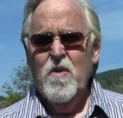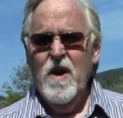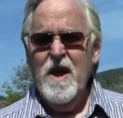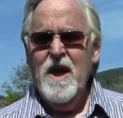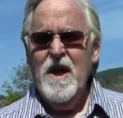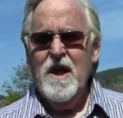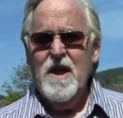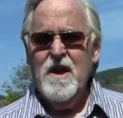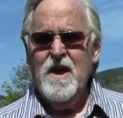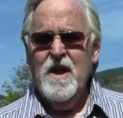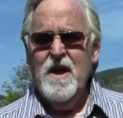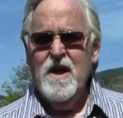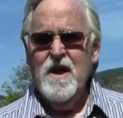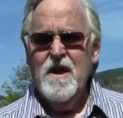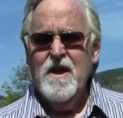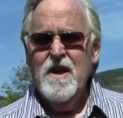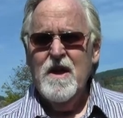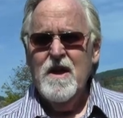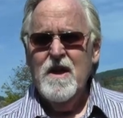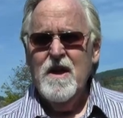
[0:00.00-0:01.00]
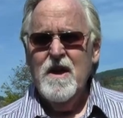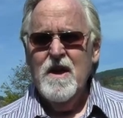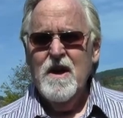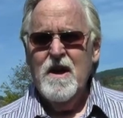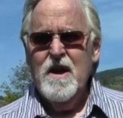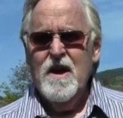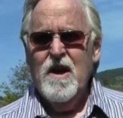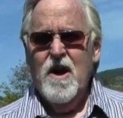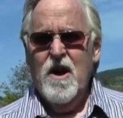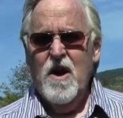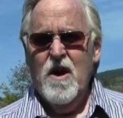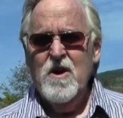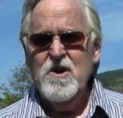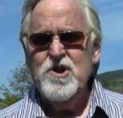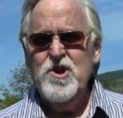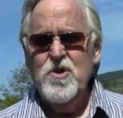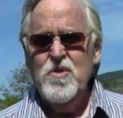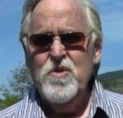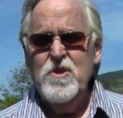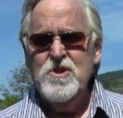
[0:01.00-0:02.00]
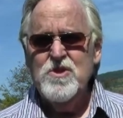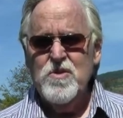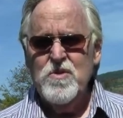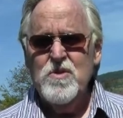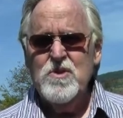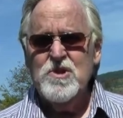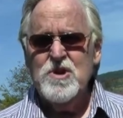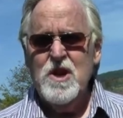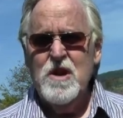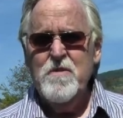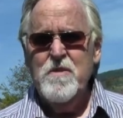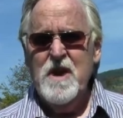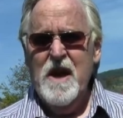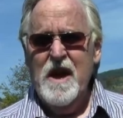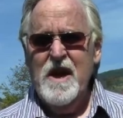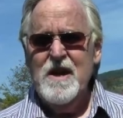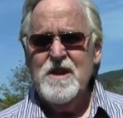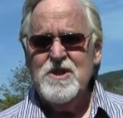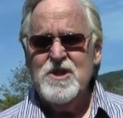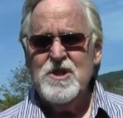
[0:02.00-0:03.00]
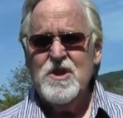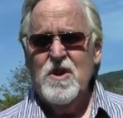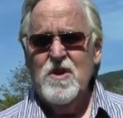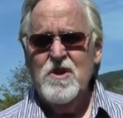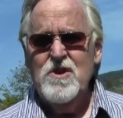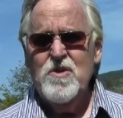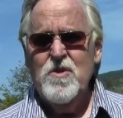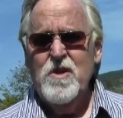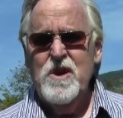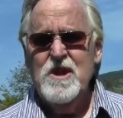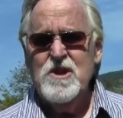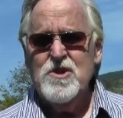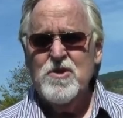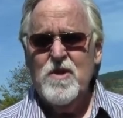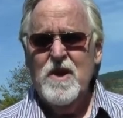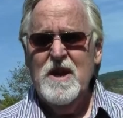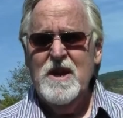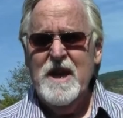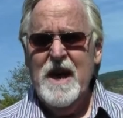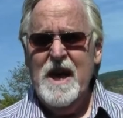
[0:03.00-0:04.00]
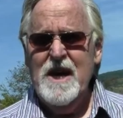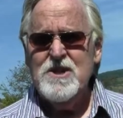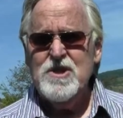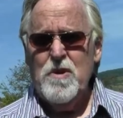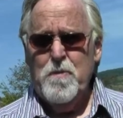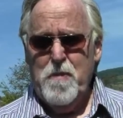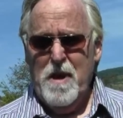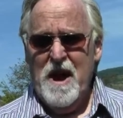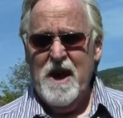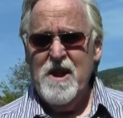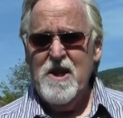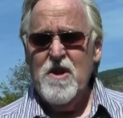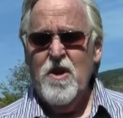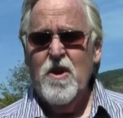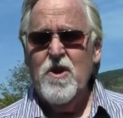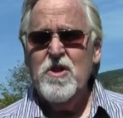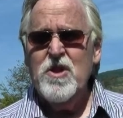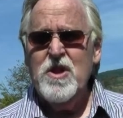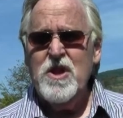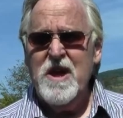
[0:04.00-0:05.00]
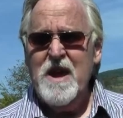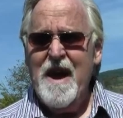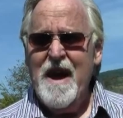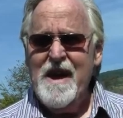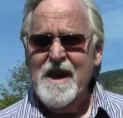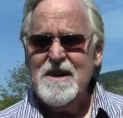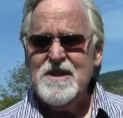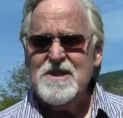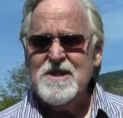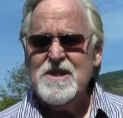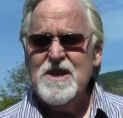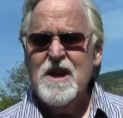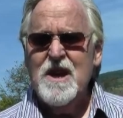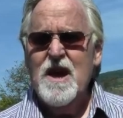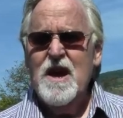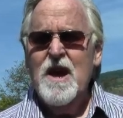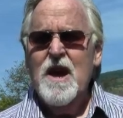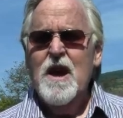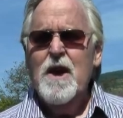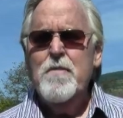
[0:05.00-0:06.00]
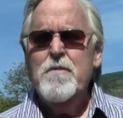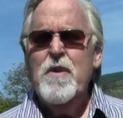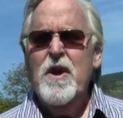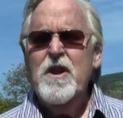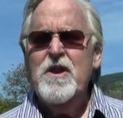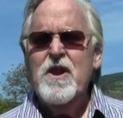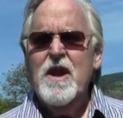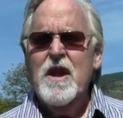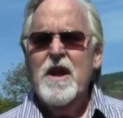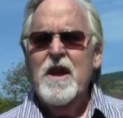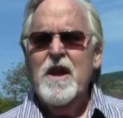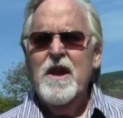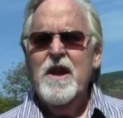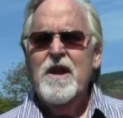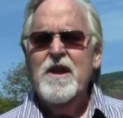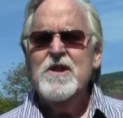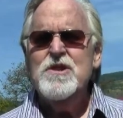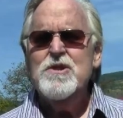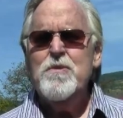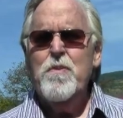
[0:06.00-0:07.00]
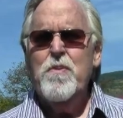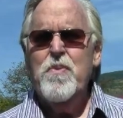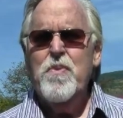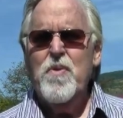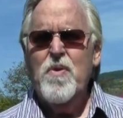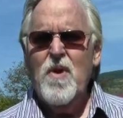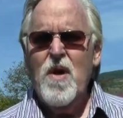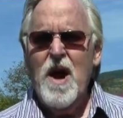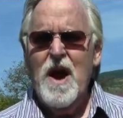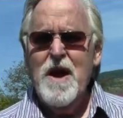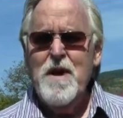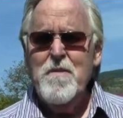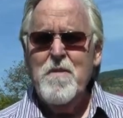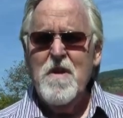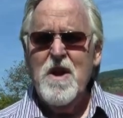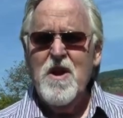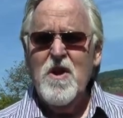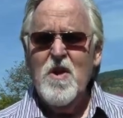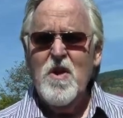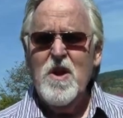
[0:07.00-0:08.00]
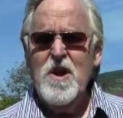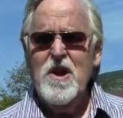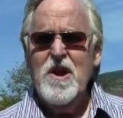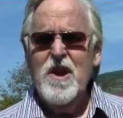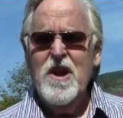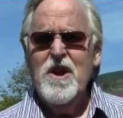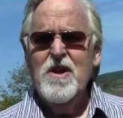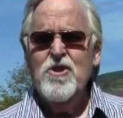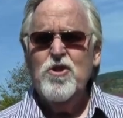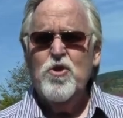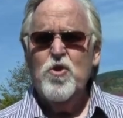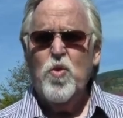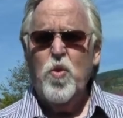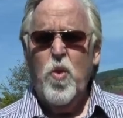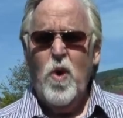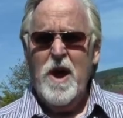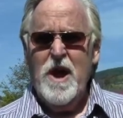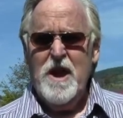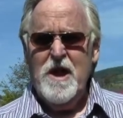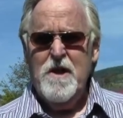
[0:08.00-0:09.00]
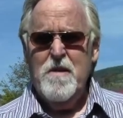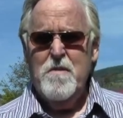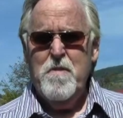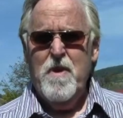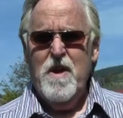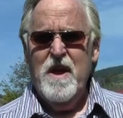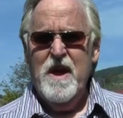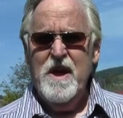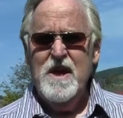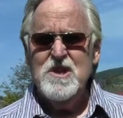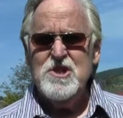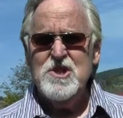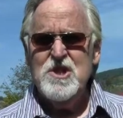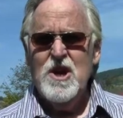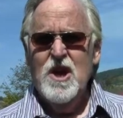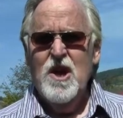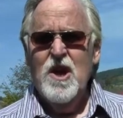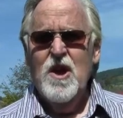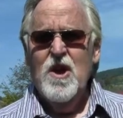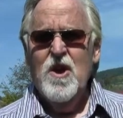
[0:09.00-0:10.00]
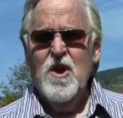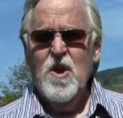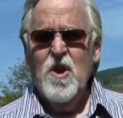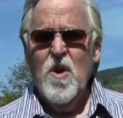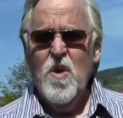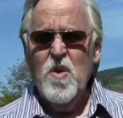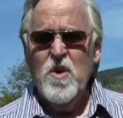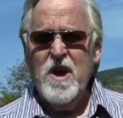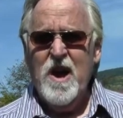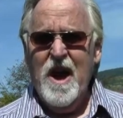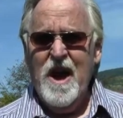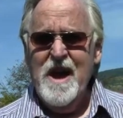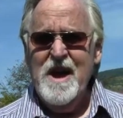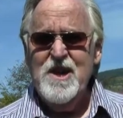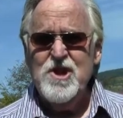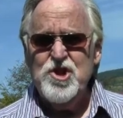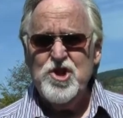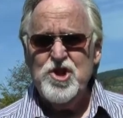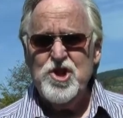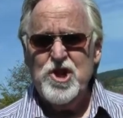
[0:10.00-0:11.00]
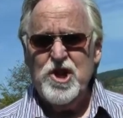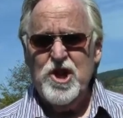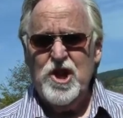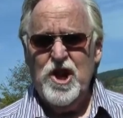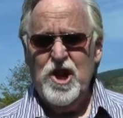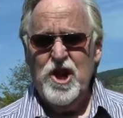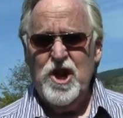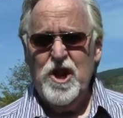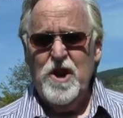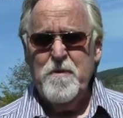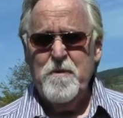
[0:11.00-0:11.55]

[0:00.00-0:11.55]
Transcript: Well, aren't you in Jerusalem? Yes. Aren't you in Israel? Yes. On planet Earth? Yes. But his primary dwelling place, location,